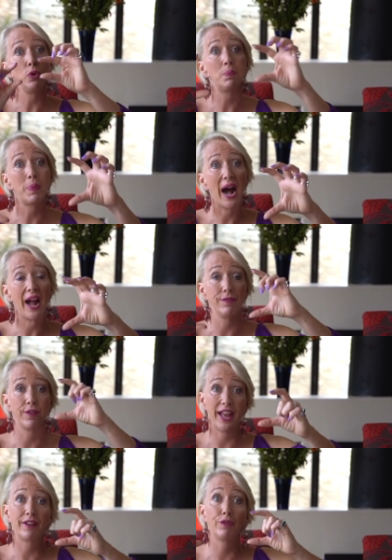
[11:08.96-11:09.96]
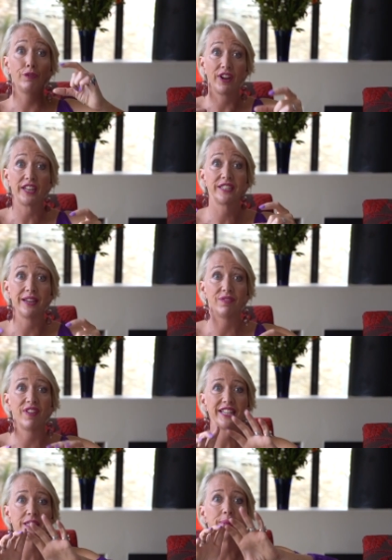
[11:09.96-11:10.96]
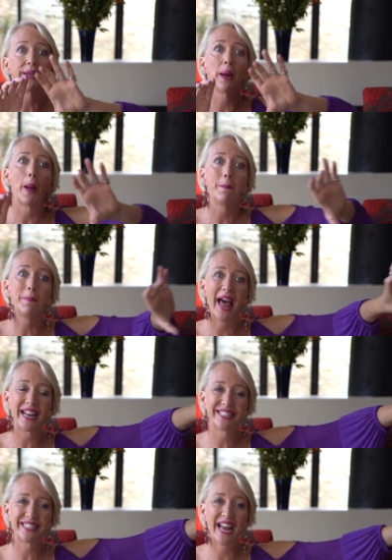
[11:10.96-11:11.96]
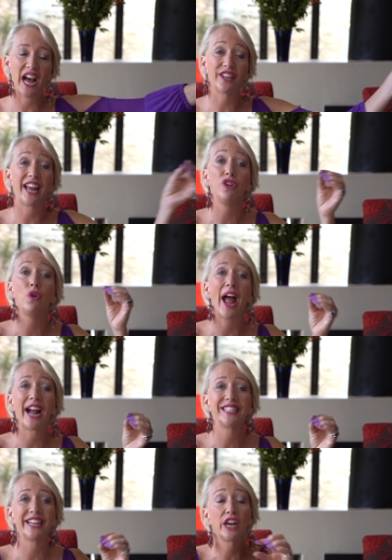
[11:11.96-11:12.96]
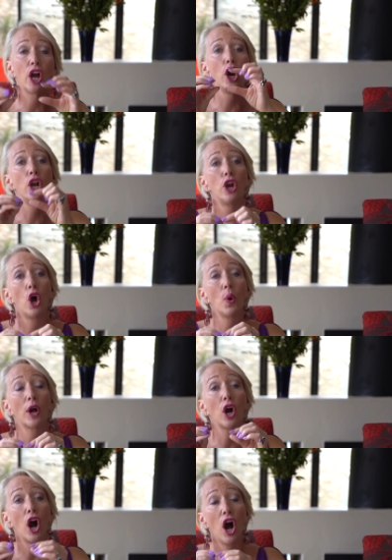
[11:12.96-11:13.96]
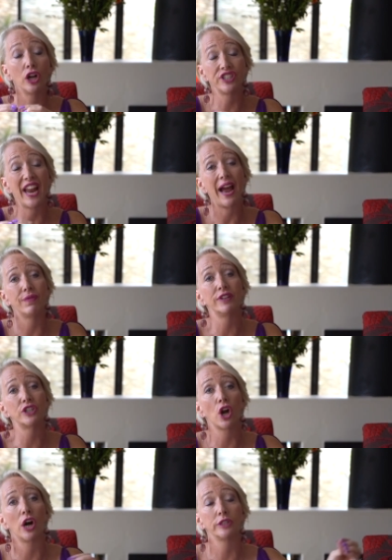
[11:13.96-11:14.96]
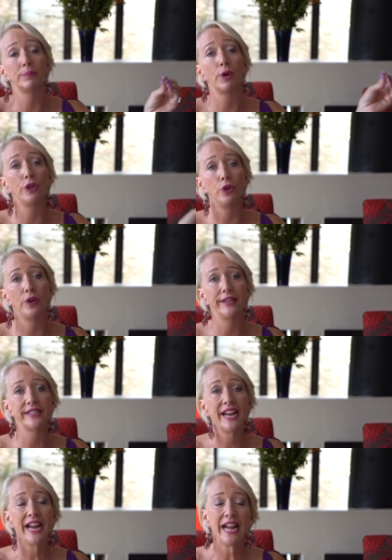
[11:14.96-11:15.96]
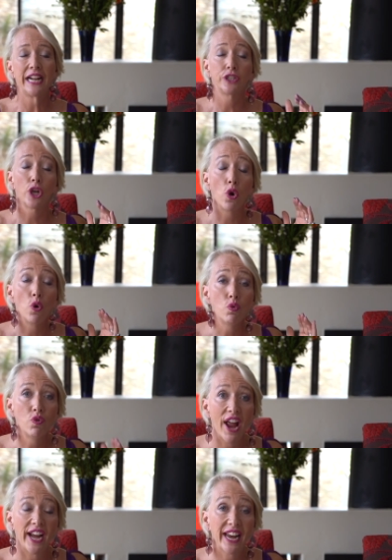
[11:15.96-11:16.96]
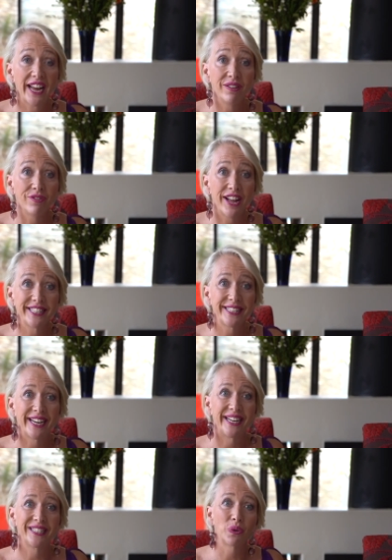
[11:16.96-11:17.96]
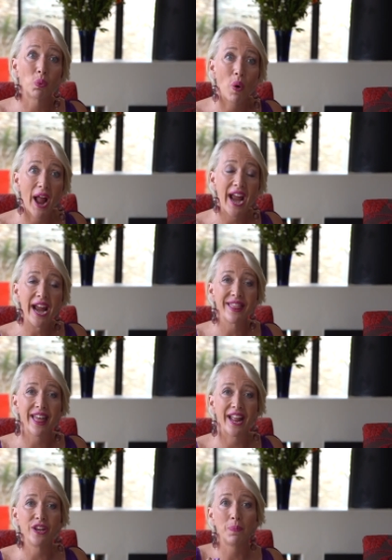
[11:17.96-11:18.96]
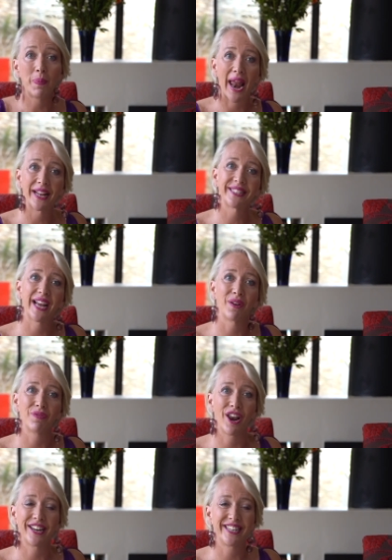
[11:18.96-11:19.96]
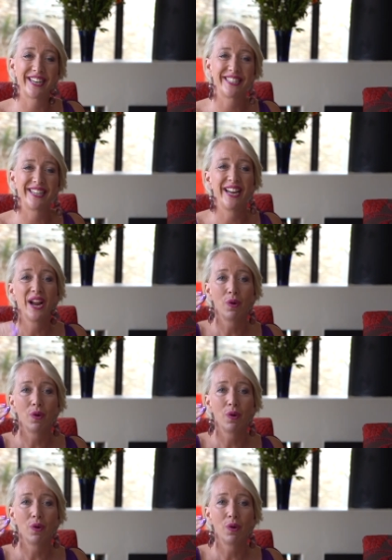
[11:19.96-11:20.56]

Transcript: you buy for that fixed investment balances out and you actually get a lower cost, average cost per unit. So, regular investing is the way that you balance out volatility.